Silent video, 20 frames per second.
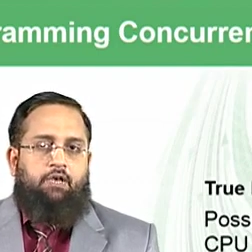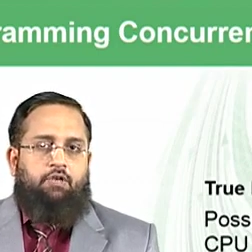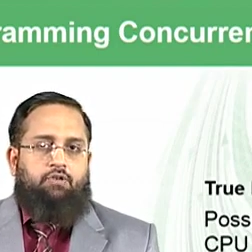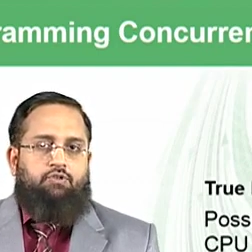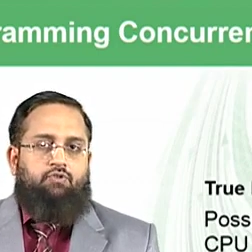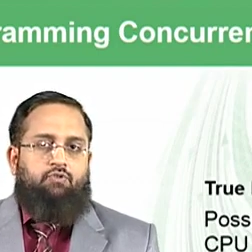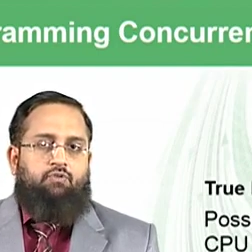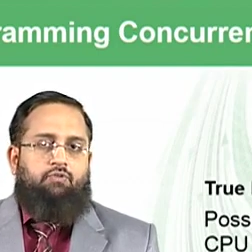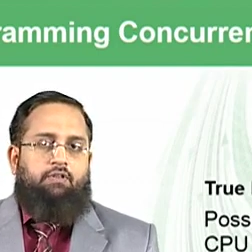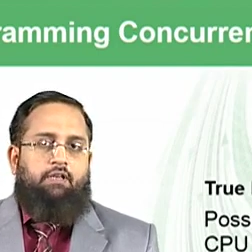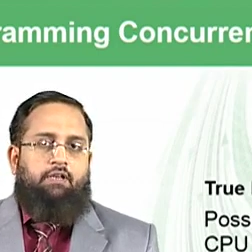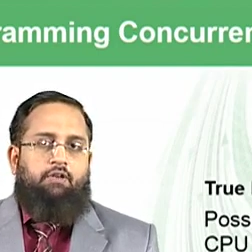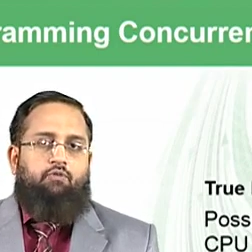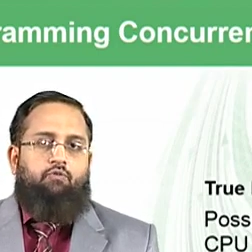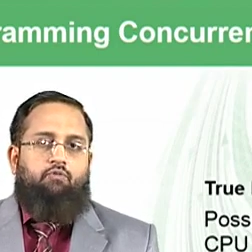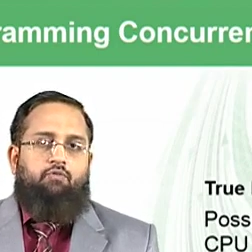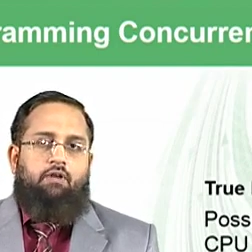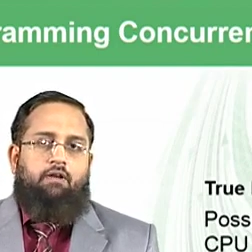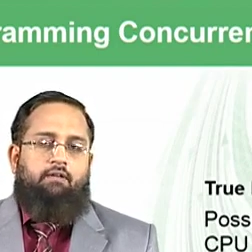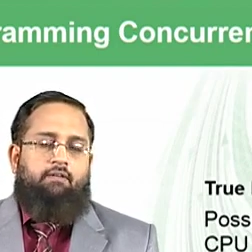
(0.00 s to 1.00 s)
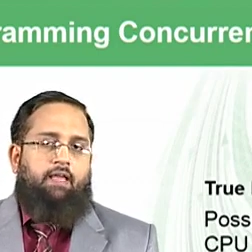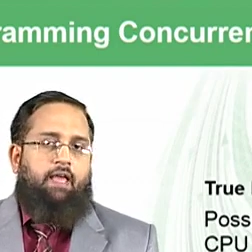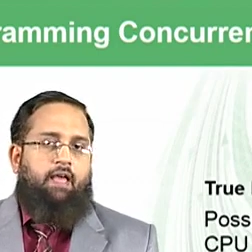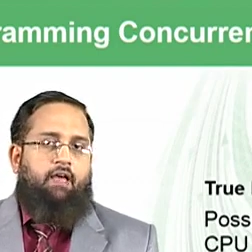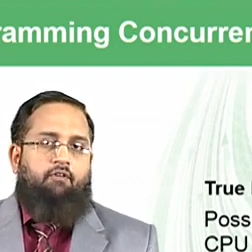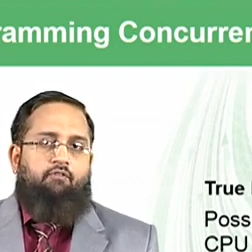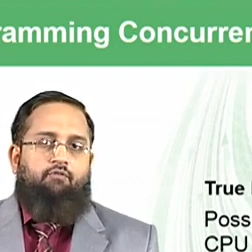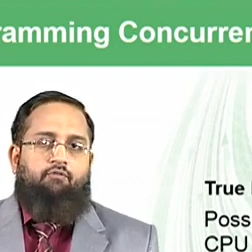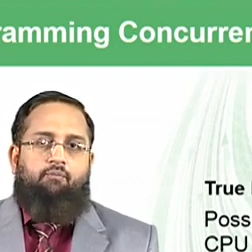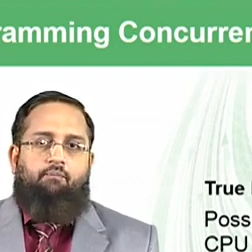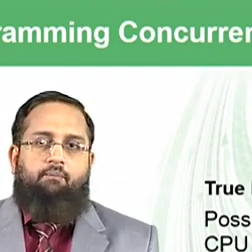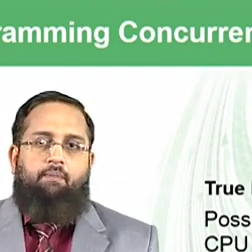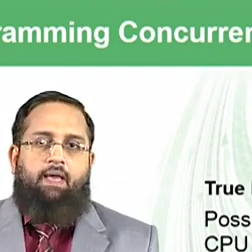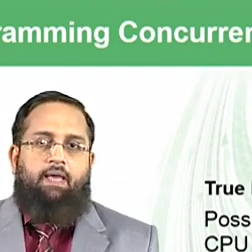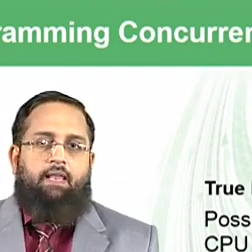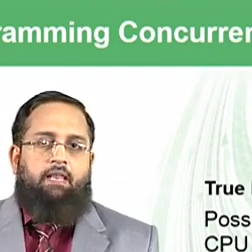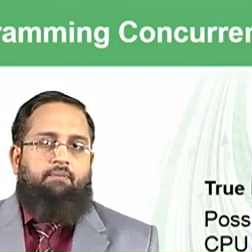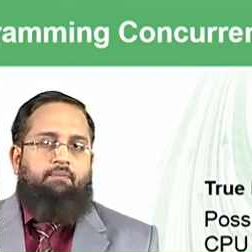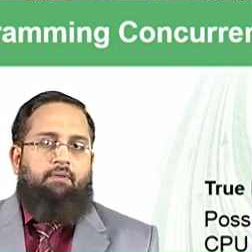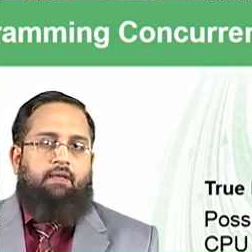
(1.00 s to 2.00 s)
so they do not have
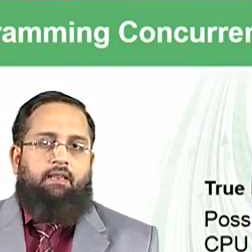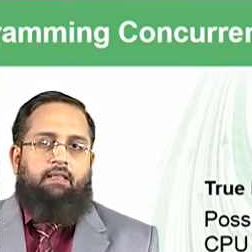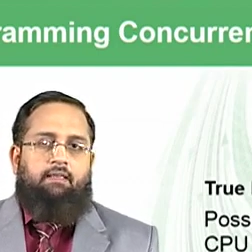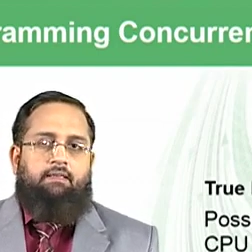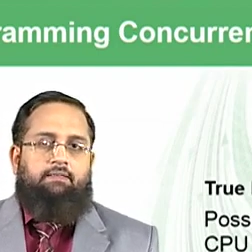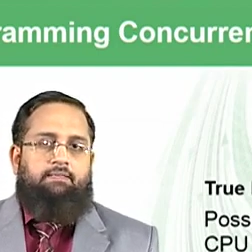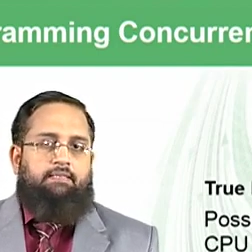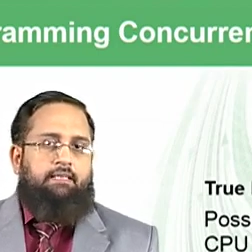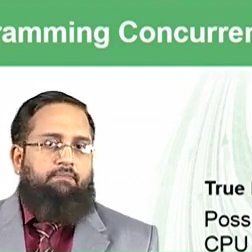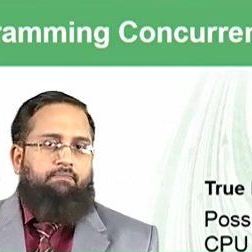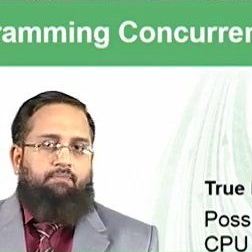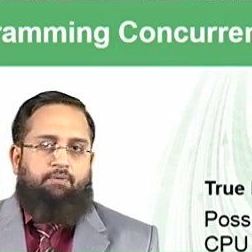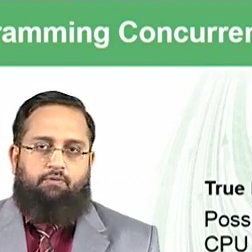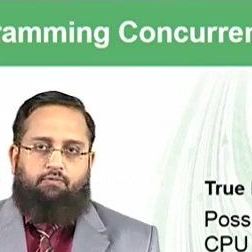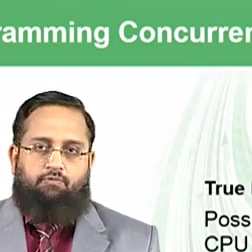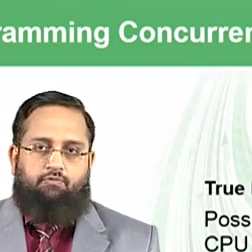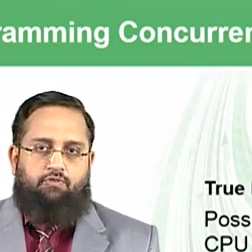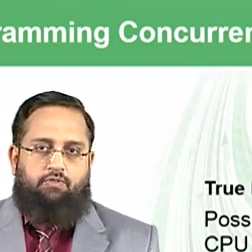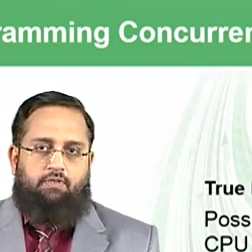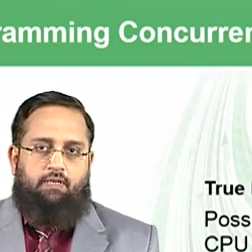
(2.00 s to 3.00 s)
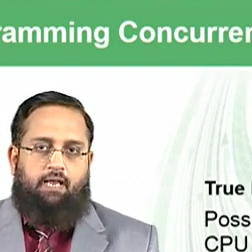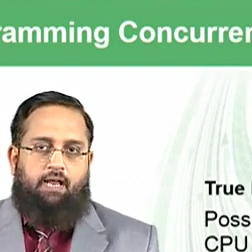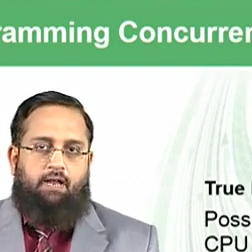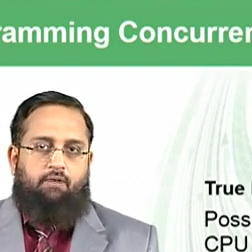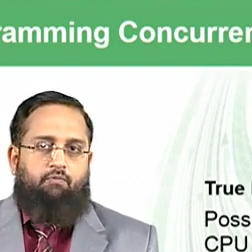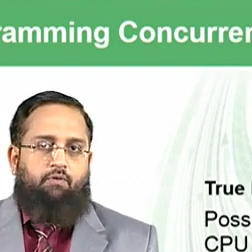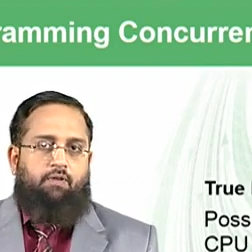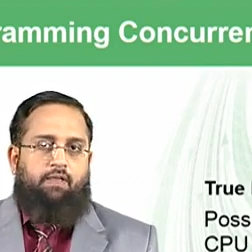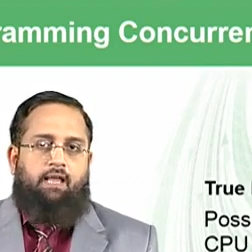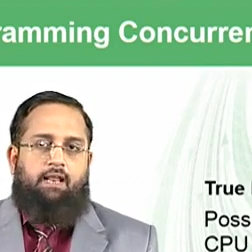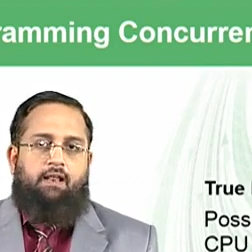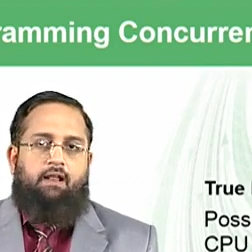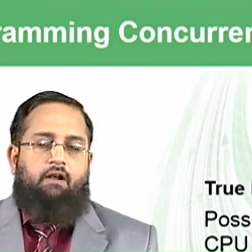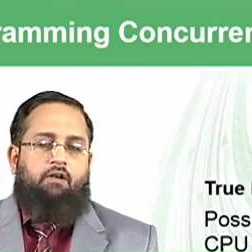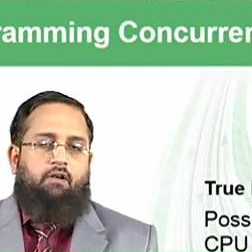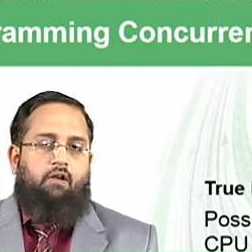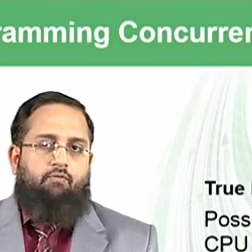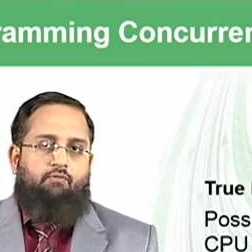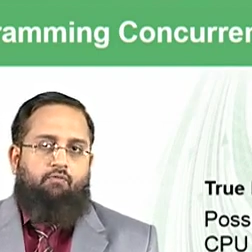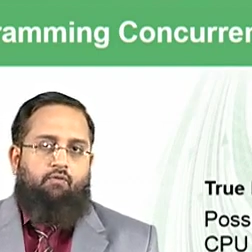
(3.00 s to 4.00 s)
many CPUs and we
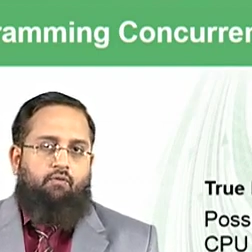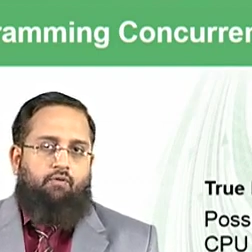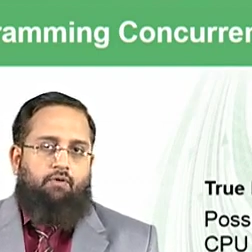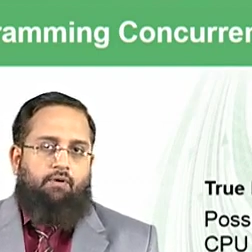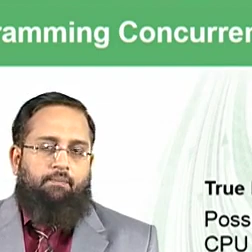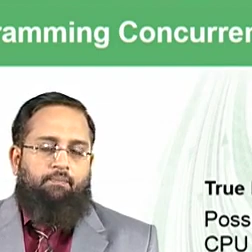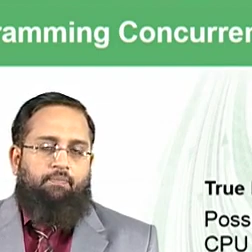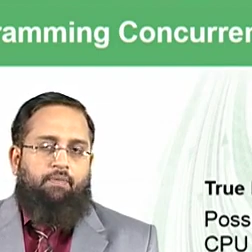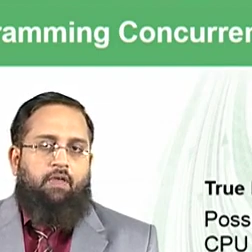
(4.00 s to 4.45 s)
cannot afford.